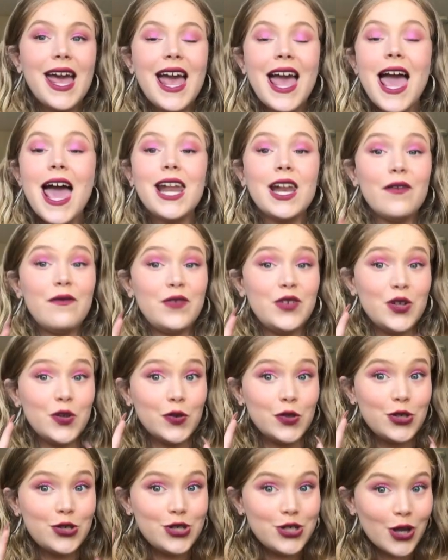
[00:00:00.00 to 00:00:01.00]
And if
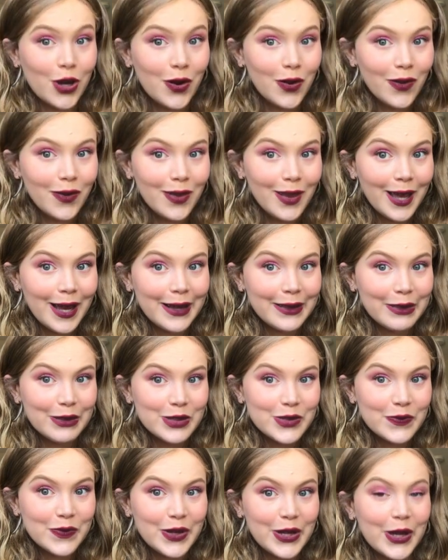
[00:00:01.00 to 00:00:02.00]
you don't like
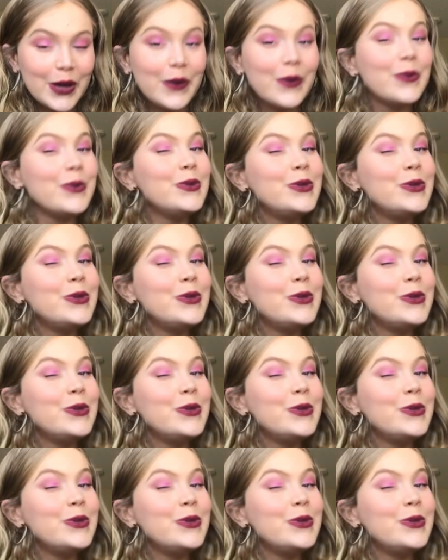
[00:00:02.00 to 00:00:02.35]
this video,